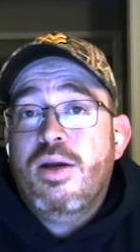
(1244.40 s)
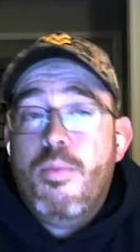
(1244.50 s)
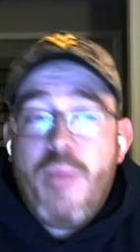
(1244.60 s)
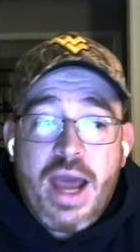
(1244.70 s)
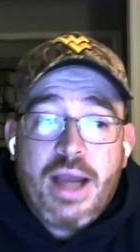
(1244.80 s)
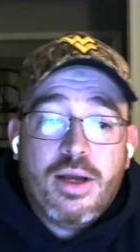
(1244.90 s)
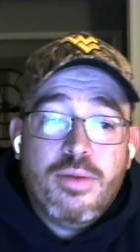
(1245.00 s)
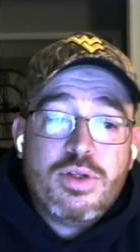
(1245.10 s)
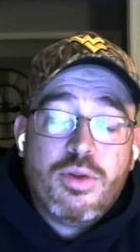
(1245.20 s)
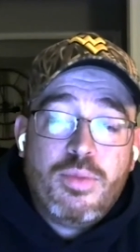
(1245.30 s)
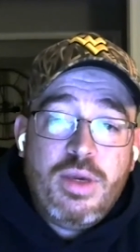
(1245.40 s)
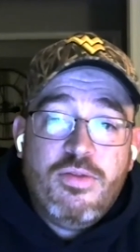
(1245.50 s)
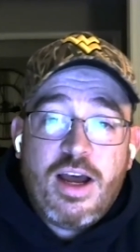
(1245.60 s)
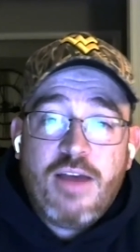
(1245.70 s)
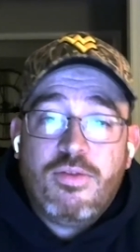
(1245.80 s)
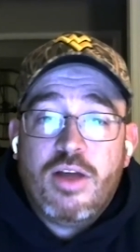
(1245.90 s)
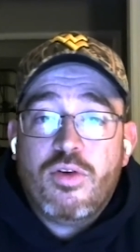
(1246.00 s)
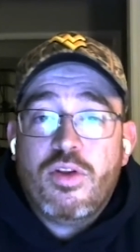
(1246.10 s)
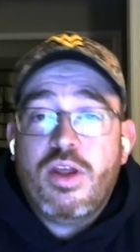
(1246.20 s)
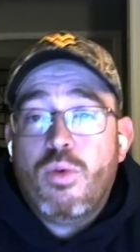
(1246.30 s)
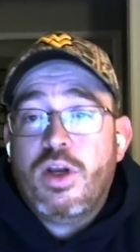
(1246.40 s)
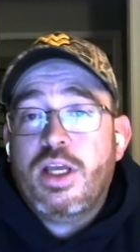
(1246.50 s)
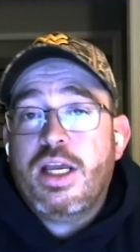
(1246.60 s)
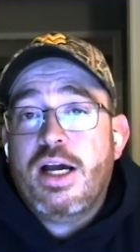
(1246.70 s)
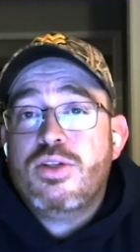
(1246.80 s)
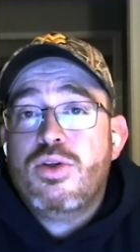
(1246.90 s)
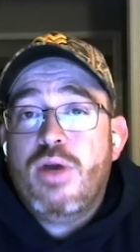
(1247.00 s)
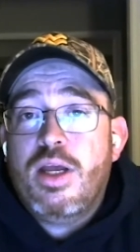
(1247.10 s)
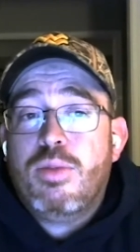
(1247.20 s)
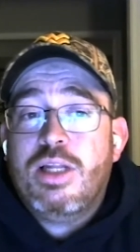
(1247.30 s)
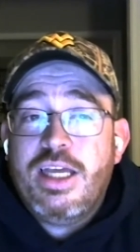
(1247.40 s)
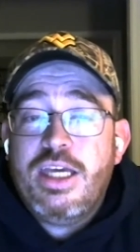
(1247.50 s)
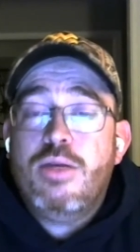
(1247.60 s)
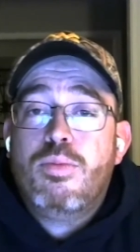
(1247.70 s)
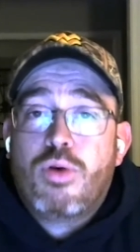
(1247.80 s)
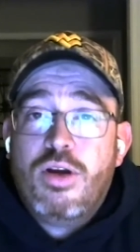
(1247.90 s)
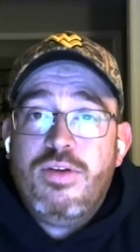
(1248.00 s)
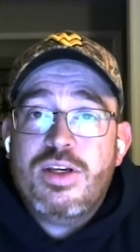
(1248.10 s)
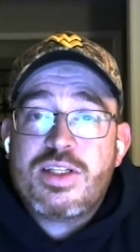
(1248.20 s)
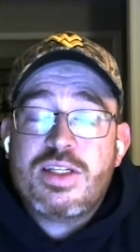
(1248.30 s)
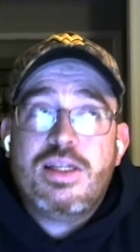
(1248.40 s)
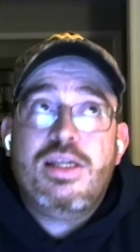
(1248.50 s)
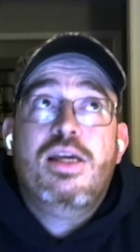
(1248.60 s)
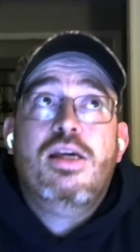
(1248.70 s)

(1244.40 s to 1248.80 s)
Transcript: backups on the P5 level. They wanted guys who had played previously.